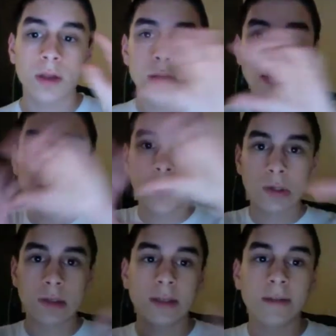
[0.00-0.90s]
There's a
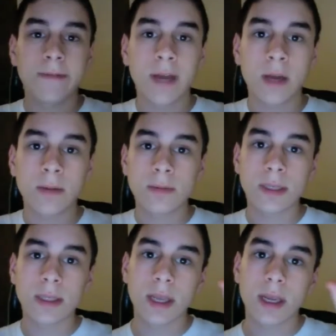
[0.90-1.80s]
list of albums
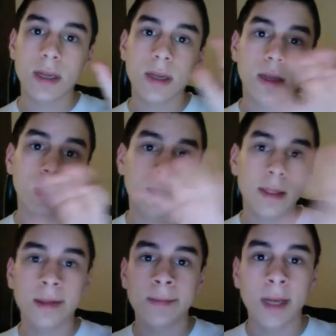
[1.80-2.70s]
in like
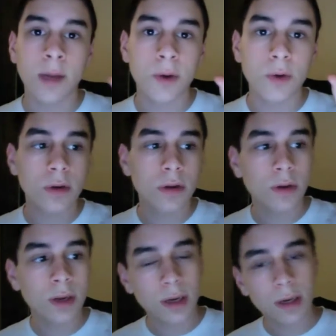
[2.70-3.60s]
thumbnail mode. You
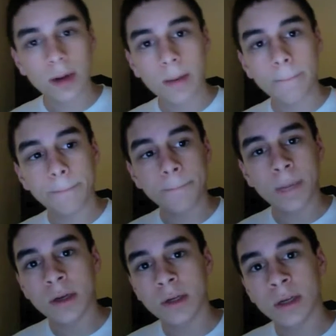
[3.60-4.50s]
can
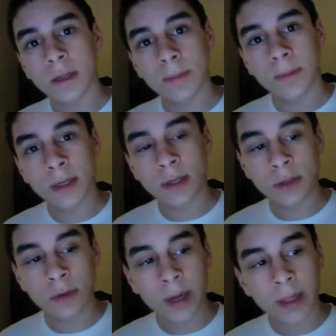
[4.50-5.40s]
pinch and
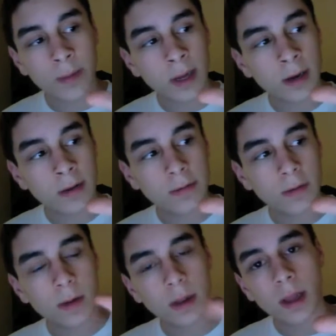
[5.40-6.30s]
zoom on them, kind of,
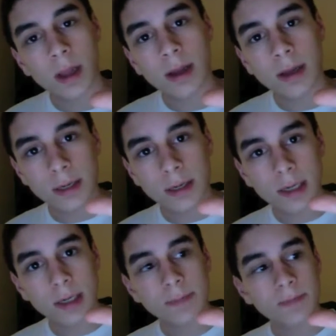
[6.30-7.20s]
and
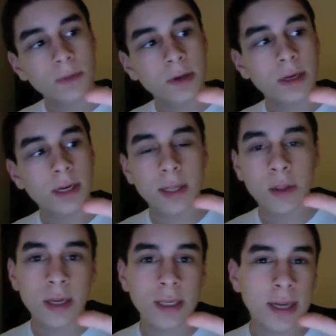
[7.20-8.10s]

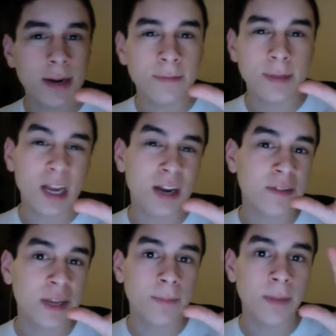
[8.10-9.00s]
look inside of them, kind of
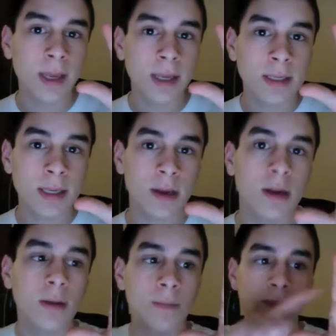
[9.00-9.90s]
like a peek inside.
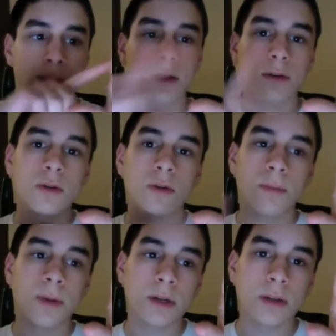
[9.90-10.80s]
Show a
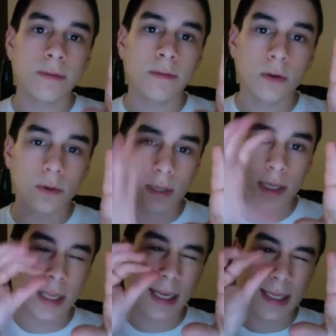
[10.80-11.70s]
bunch of the photos
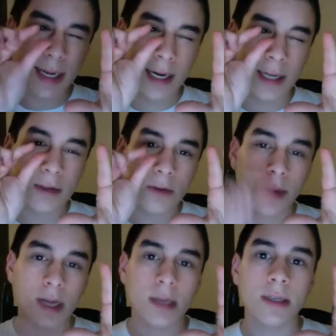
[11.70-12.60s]
in like tiny little
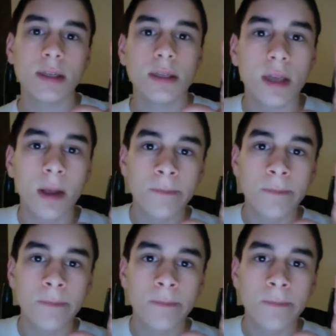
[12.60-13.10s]
boxes.